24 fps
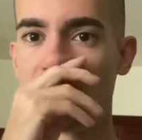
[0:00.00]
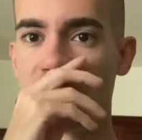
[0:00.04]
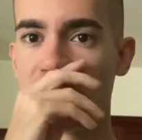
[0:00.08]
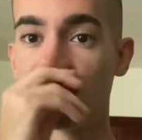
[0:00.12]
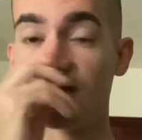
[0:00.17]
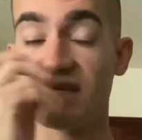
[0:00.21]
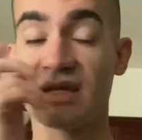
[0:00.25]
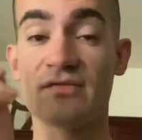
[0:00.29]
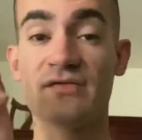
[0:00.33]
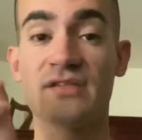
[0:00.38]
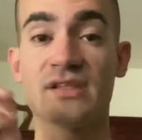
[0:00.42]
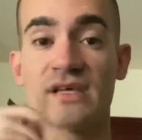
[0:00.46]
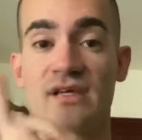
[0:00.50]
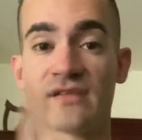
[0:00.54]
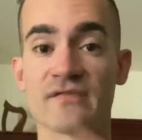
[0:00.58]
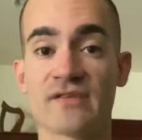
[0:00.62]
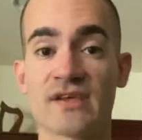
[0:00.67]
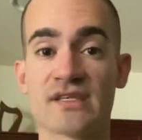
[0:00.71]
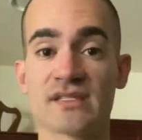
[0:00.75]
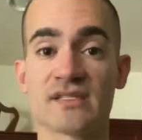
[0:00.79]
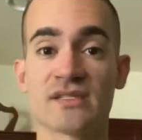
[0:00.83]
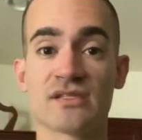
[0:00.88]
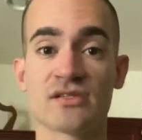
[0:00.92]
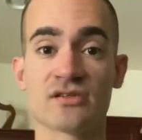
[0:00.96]
Definitely
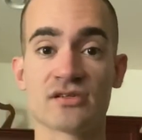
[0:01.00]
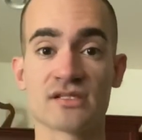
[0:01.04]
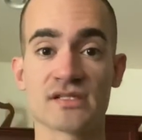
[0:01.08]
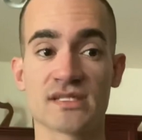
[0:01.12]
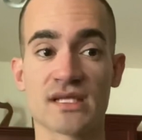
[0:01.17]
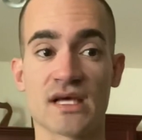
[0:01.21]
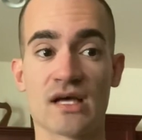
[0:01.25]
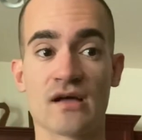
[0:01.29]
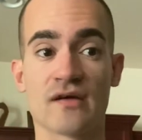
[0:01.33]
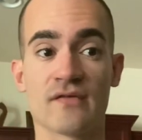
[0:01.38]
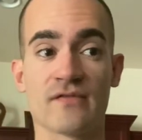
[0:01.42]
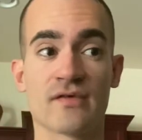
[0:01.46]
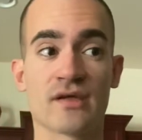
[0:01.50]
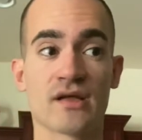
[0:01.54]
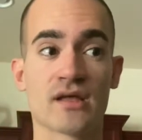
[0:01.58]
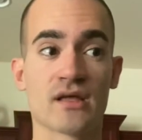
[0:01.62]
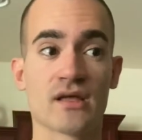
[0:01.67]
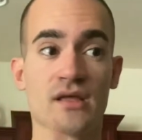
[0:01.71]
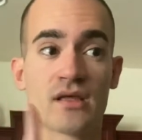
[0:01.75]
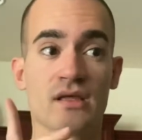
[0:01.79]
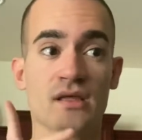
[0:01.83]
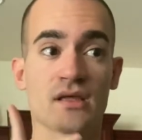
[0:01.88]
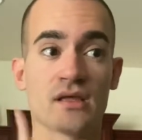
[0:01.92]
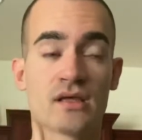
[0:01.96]
invest in yourself
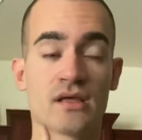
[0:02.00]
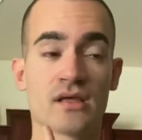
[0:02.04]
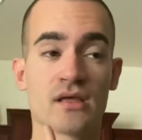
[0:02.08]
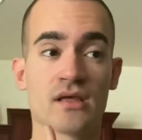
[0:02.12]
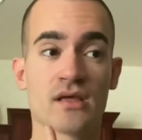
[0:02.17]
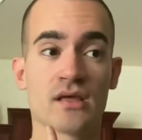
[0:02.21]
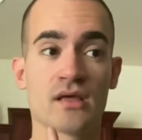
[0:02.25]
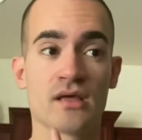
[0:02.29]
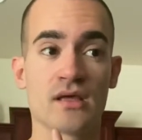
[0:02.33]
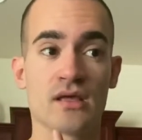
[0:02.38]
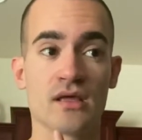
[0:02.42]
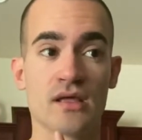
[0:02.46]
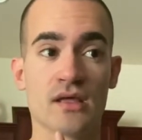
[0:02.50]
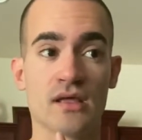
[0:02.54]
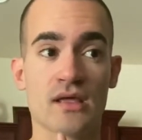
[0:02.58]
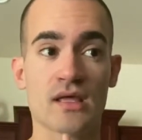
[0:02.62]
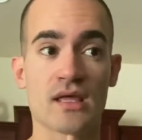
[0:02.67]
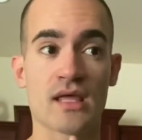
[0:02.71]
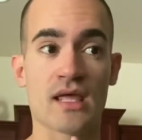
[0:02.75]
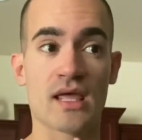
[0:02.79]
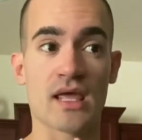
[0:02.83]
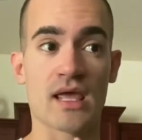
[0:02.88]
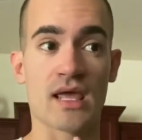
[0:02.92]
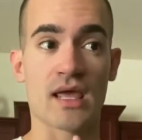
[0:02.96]

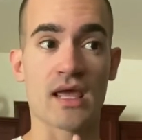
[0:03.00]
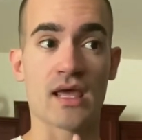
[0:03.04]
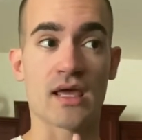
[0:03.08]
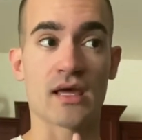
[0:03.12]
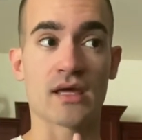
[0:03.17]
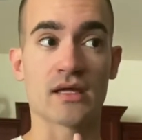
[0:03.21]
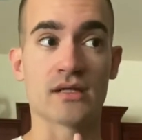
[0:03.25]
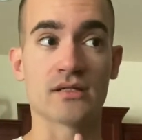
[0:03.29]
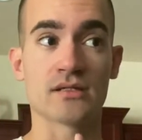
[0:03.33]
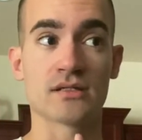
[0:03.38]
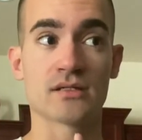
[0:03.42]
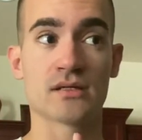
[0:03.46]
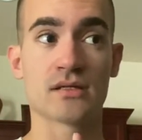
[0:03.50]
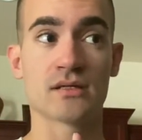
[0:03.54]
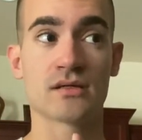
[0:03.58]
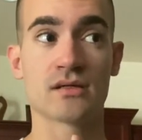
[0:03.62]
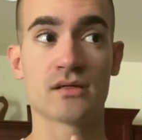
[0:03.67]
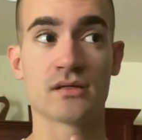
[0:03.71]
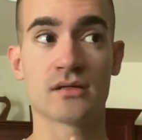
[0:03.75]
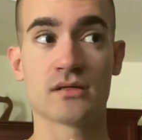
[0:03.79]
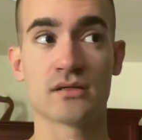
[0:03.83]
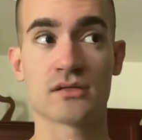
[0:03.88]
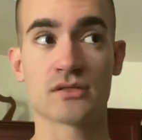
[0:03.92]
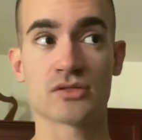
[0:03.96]
and
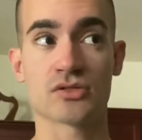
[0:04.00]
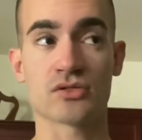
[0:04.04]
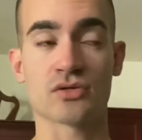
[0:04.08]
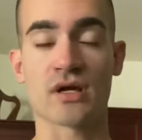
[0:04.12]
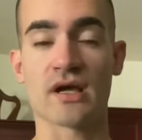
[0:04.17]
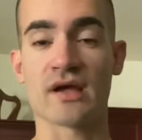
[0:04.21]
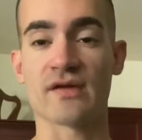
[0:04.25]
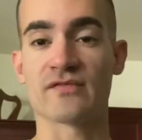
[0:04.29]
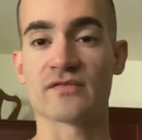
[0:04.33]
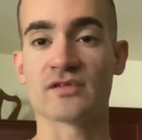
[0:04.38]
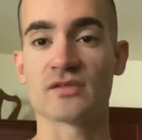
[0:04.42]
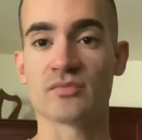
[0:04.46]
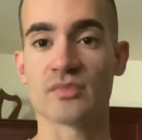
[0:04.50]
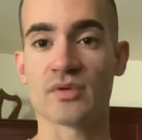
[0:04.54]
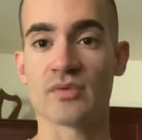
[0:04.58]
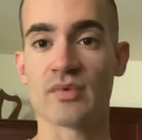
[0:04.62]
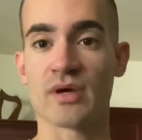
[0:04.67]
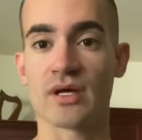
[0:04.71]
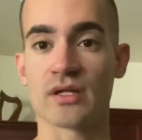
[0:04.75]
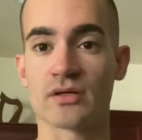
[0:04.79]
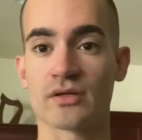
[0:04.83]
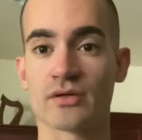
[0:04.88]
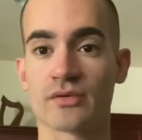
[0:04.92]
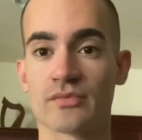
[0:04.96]
strive to be
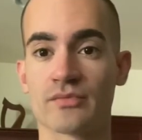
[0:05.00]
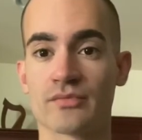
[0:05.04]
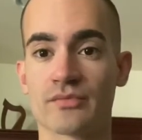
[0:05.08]
better.